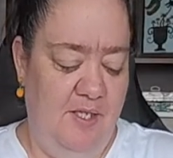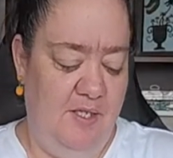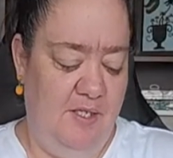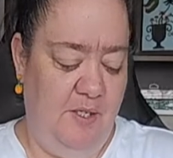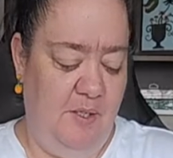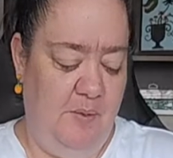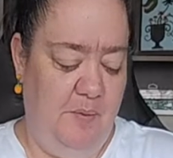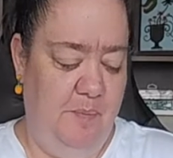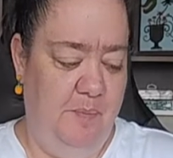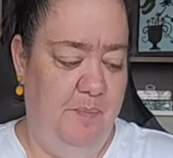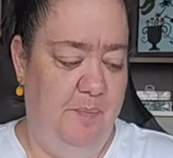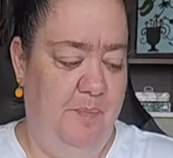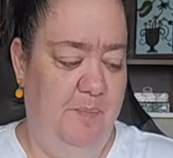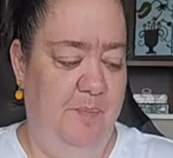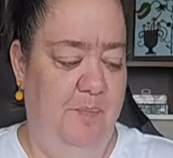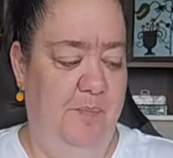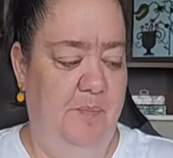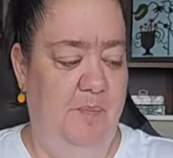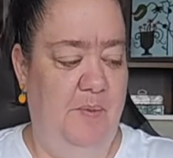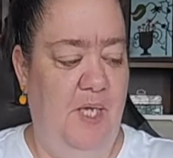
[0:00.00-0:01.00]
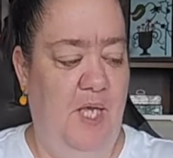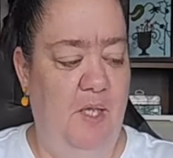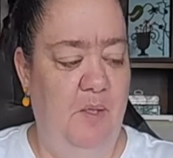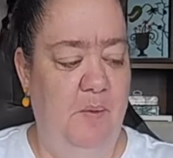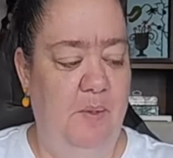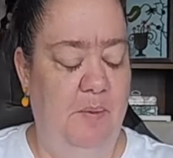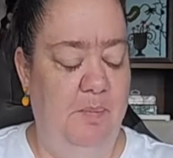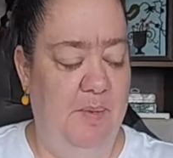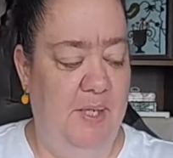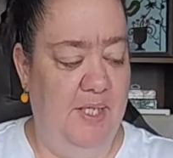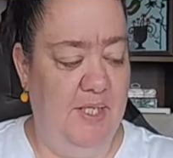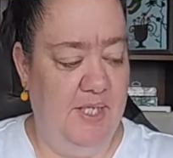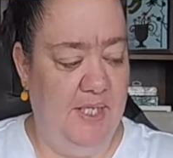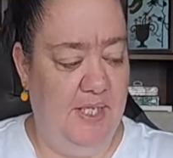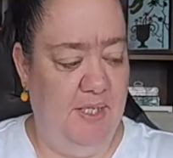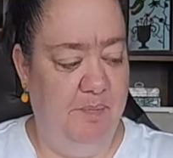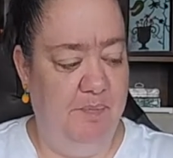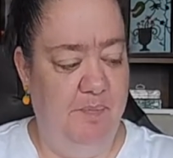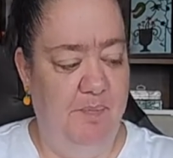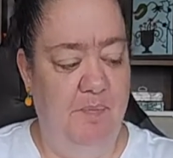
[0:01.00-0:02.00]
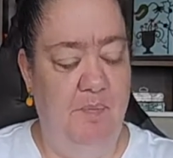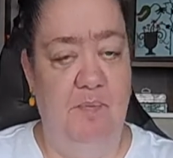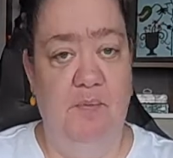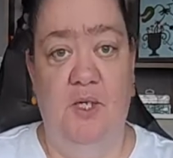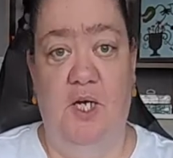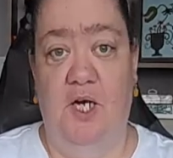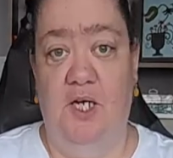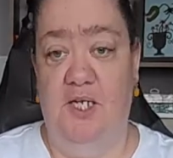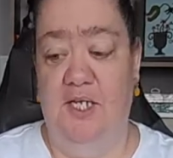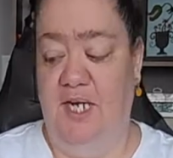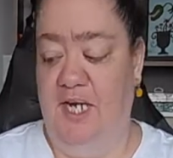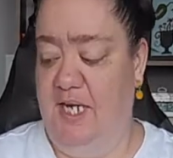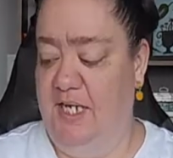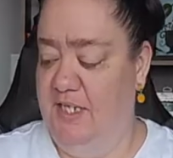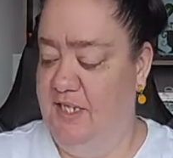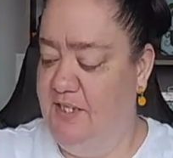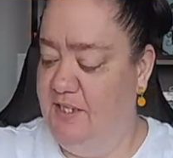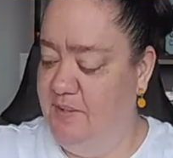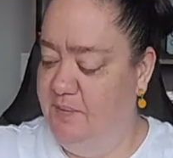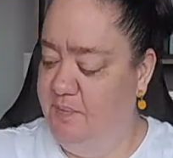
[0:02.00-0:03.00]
So, Halloween Medley, Heart and Hand.